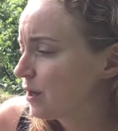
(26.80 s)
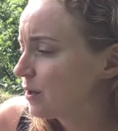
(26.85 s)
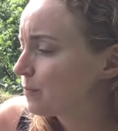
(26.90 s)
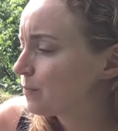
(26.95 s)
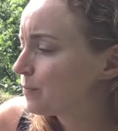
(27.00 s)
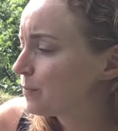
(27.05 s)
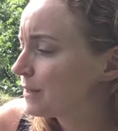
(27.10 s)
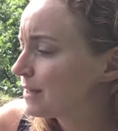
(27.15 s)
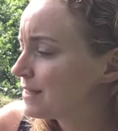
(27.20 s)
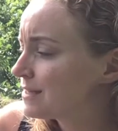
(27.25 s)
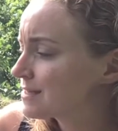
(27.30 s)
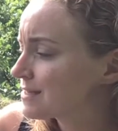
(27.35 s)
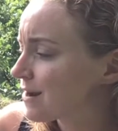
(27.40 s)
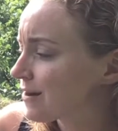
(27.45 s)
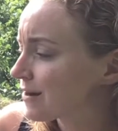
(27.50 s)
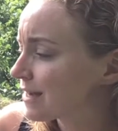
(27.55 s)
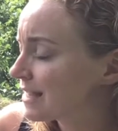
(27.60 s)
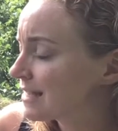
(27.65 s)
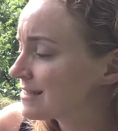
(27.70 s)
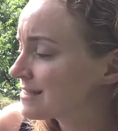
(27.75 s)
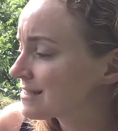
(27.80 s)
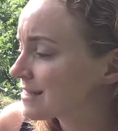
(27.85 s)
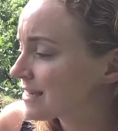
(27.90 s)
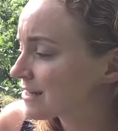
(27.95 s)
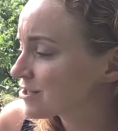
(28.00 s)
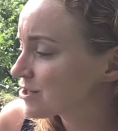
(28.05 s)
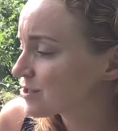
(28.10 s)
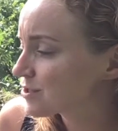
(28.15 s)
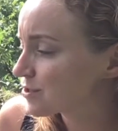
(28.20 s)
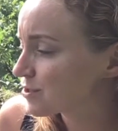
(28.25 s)
Bees are insect
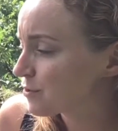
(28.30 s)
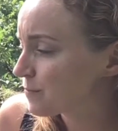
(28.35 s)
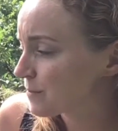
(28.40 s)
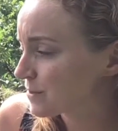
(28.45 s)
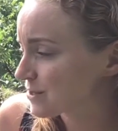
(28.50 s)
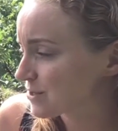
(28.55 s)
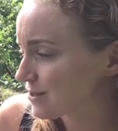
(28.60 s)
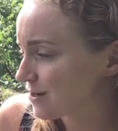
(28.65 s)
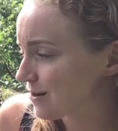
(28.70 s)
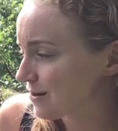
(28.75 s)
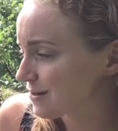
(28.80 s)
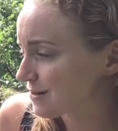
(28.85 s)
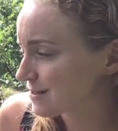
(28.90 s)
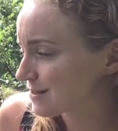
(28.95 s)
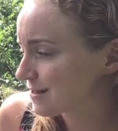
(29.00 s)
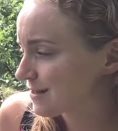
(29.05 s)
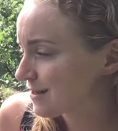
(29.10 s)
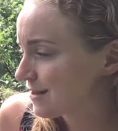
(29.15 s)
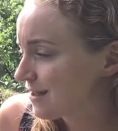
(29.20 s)
superstars.